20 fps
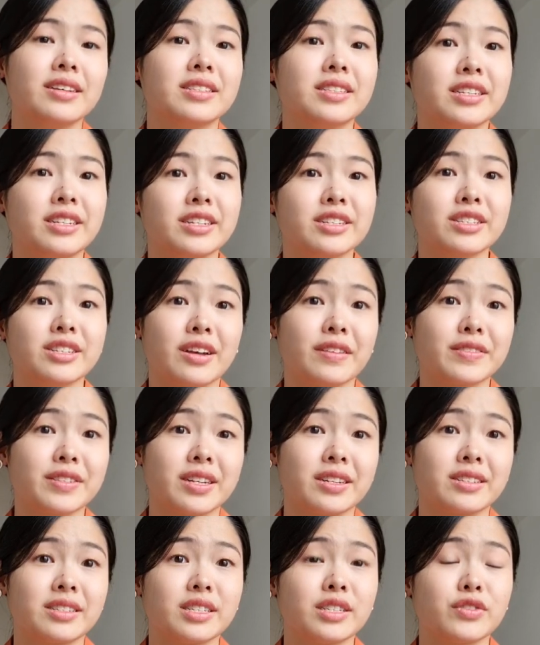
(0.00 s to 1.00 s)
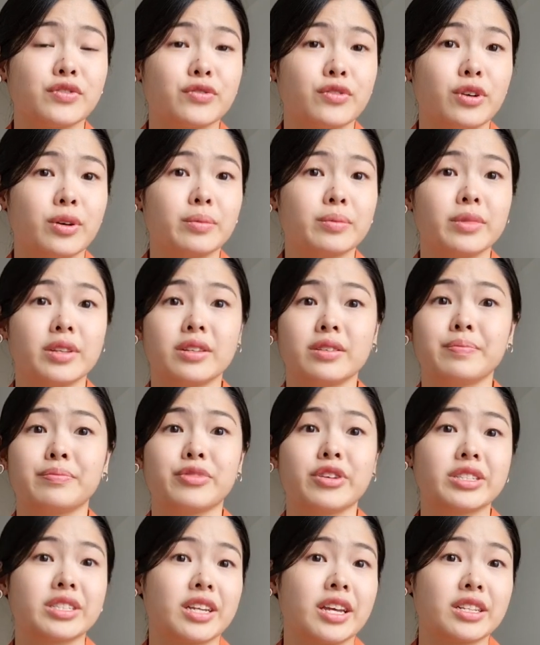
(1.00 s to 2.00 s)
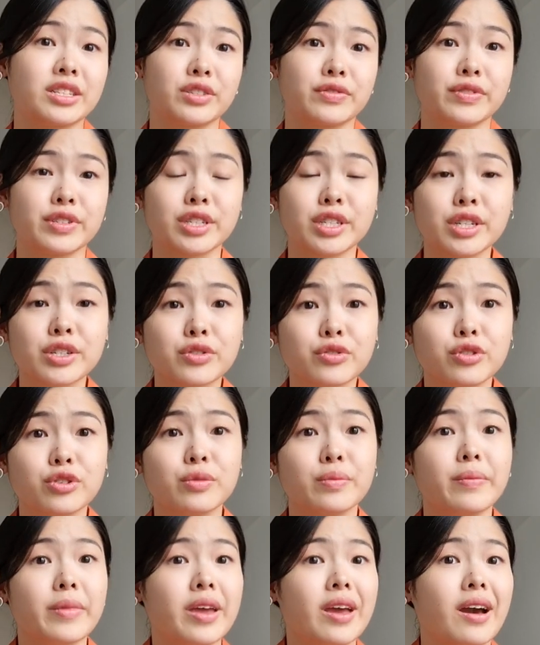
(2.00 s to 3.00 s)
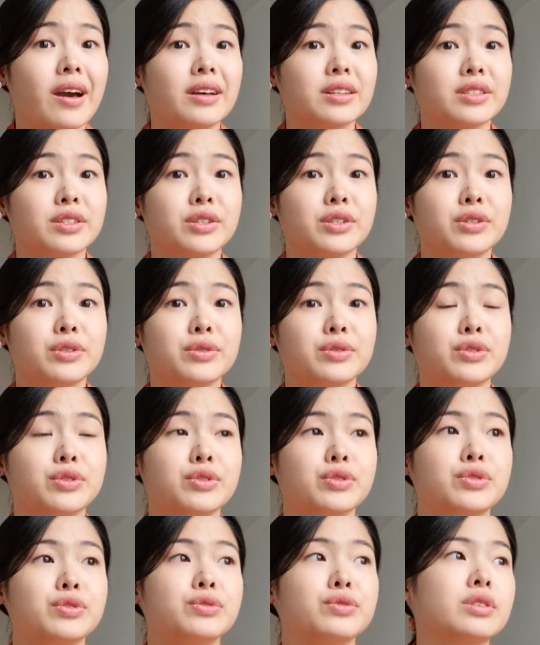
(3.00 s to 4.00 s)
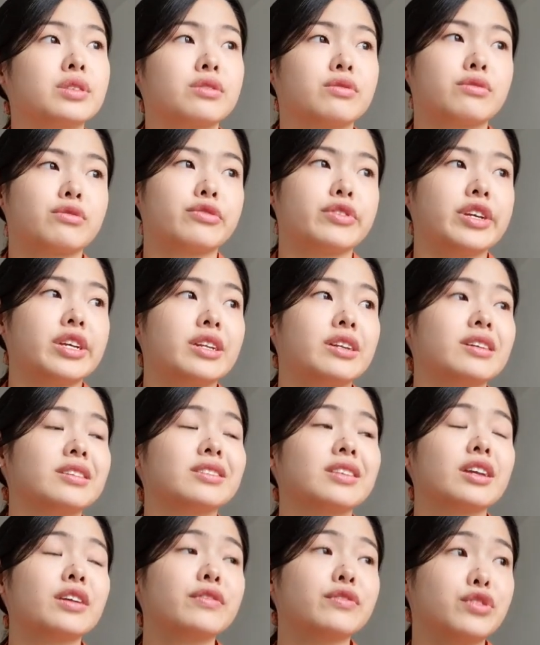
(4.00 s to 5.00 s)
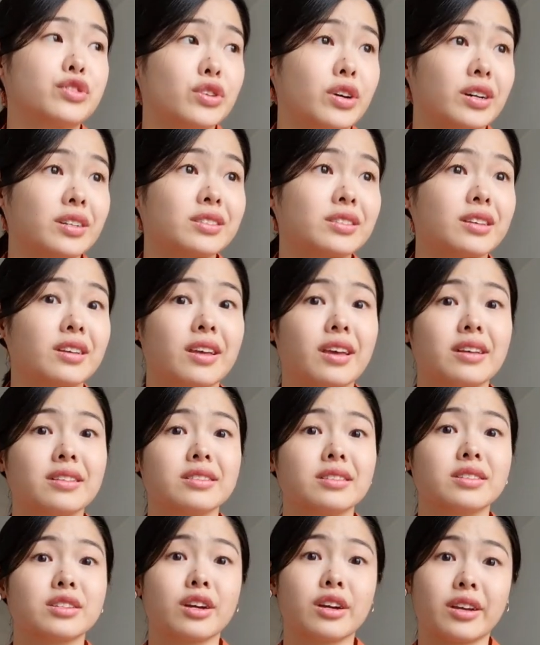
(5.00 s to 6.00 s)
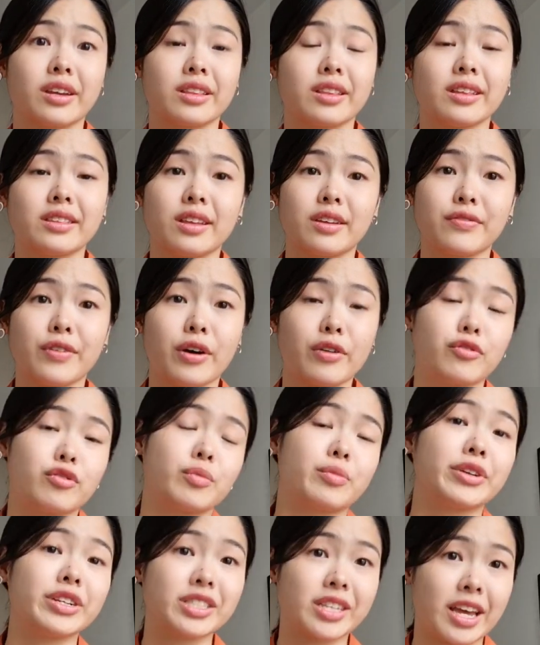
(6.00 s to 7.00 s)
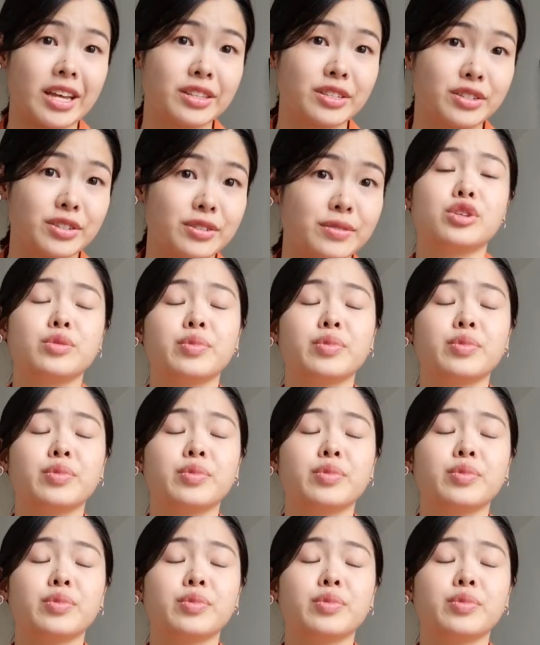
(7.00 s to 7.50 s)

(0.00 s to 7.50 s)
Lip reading: a senior staff scientist from the breast cancer research group may ask you to screen a set of drugs against a target that they found for breast cancer.